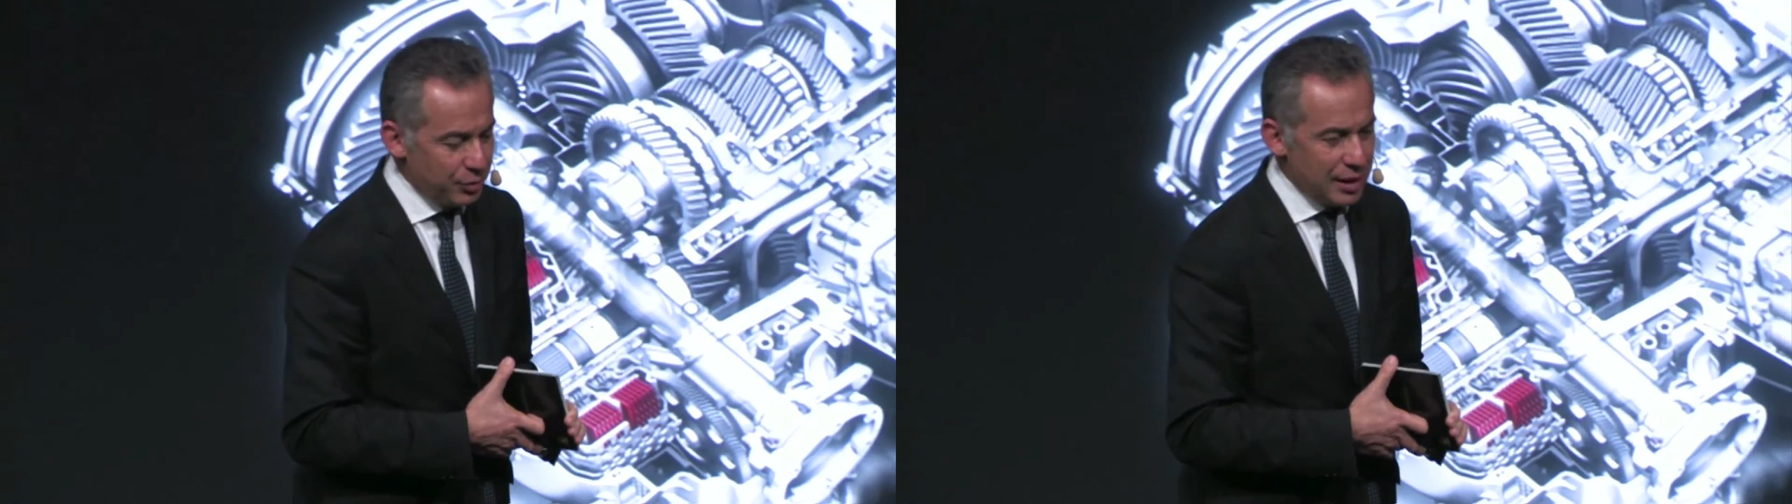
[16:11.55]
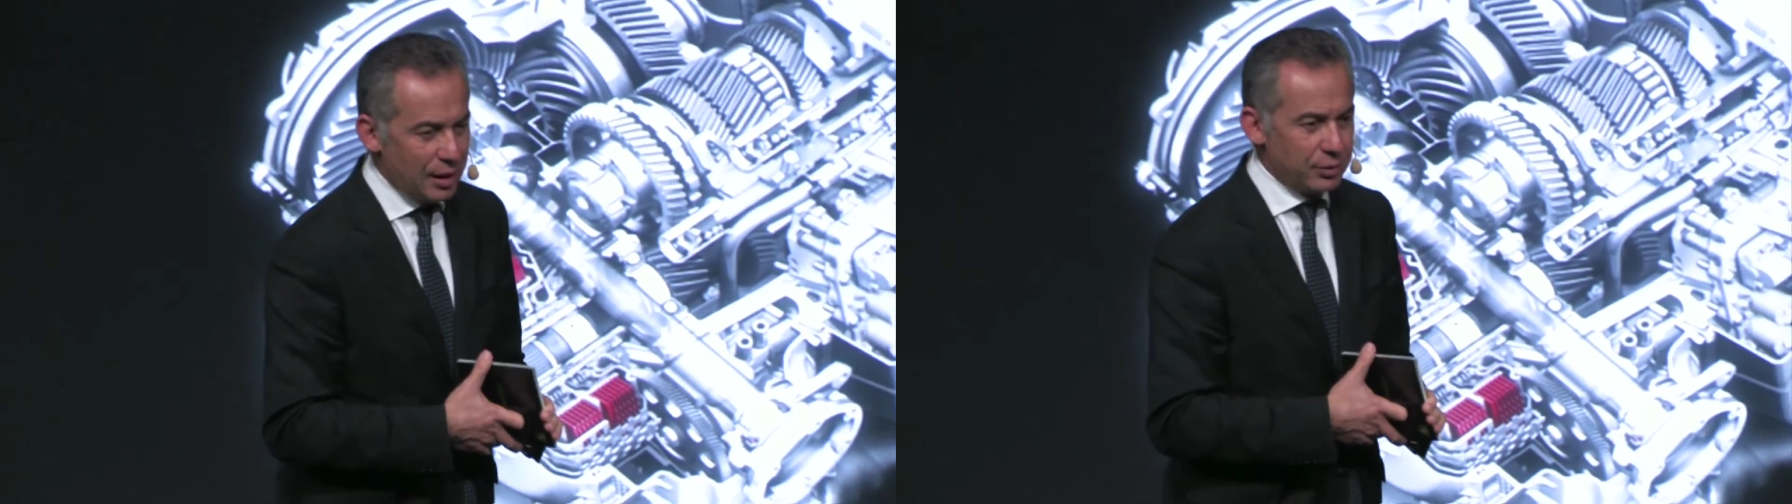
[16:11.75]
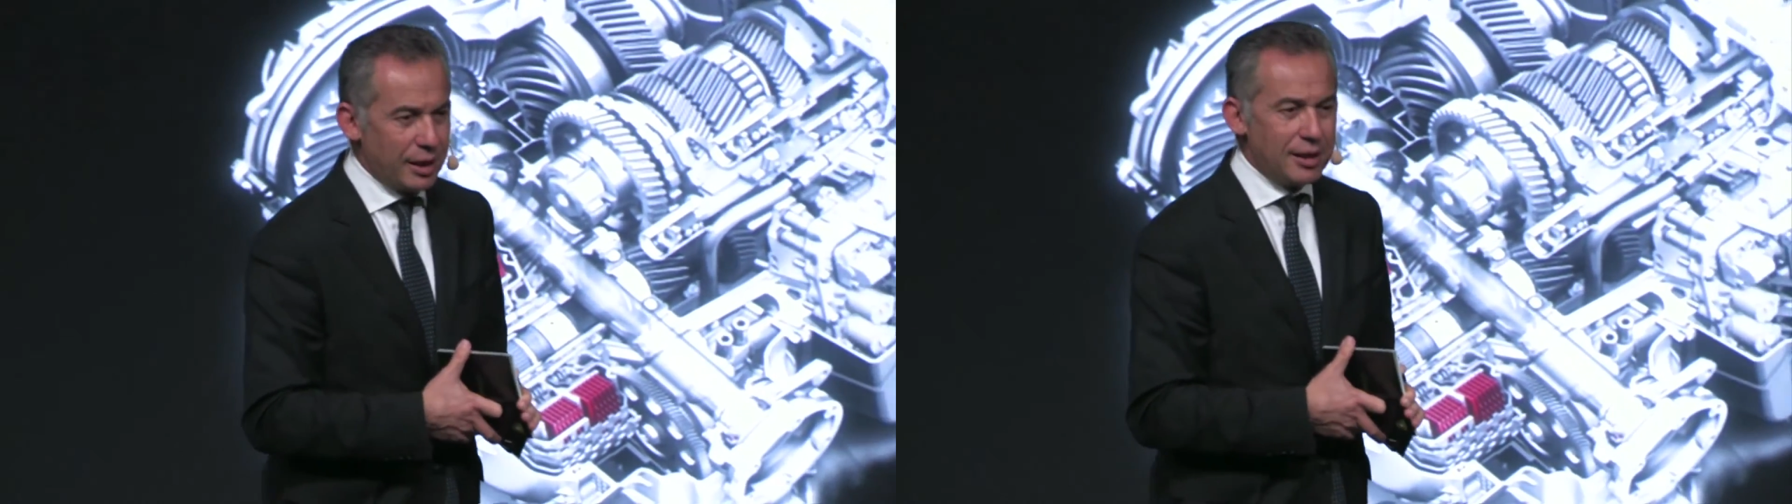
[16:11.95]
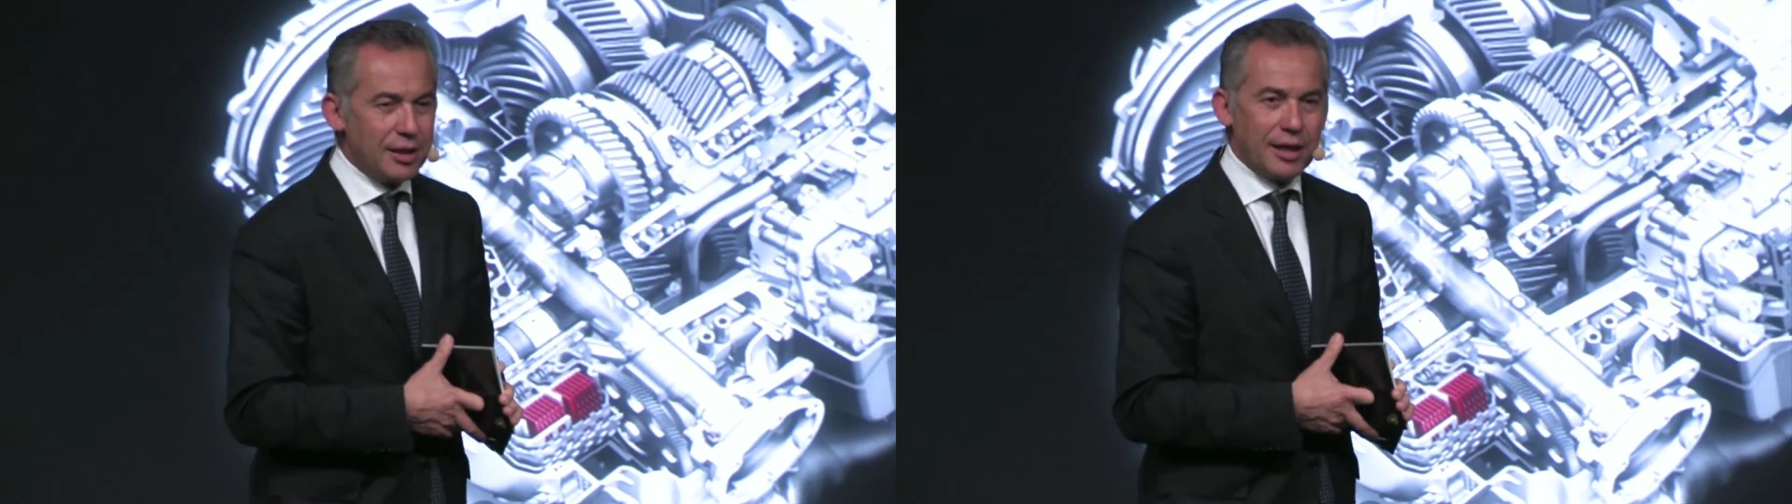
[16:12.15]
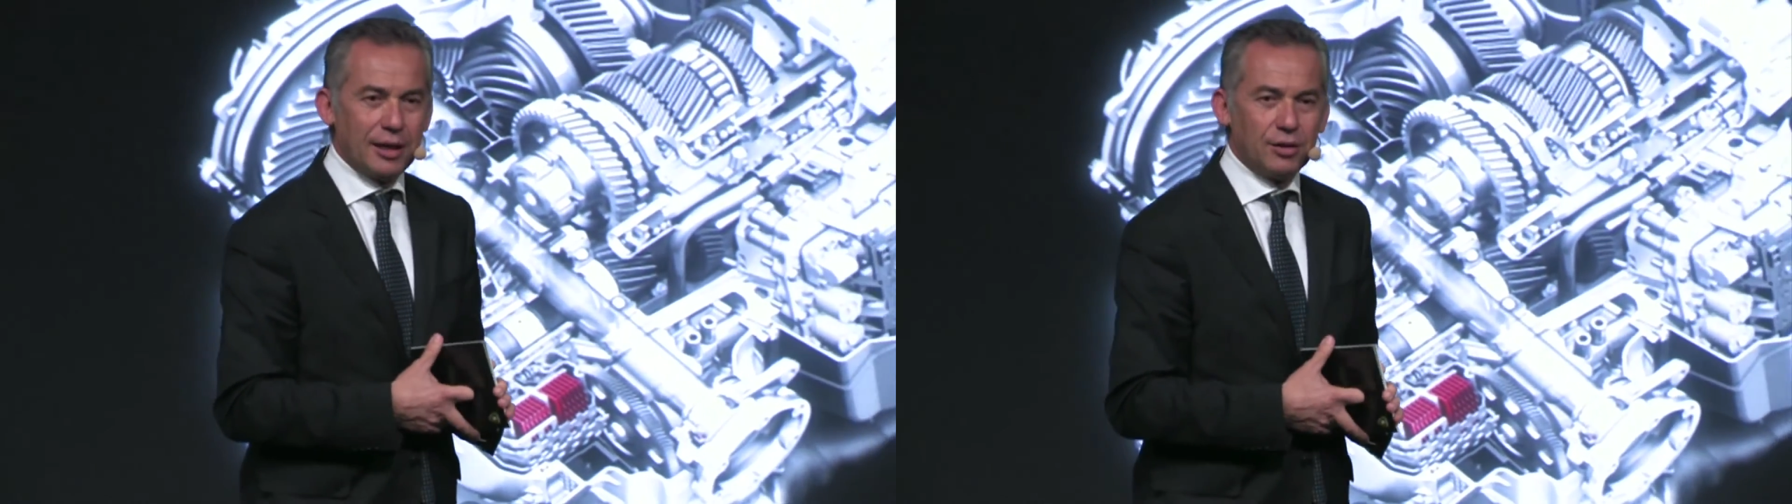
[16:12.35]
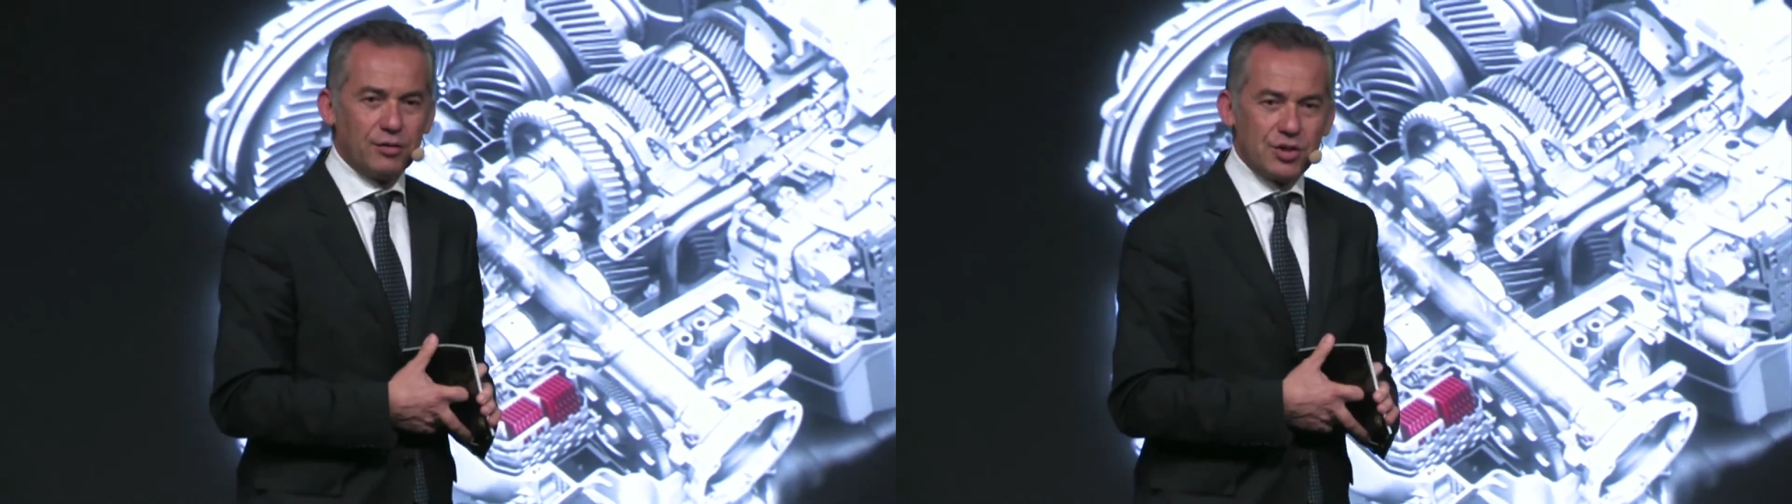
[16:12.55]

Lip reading: without any kind of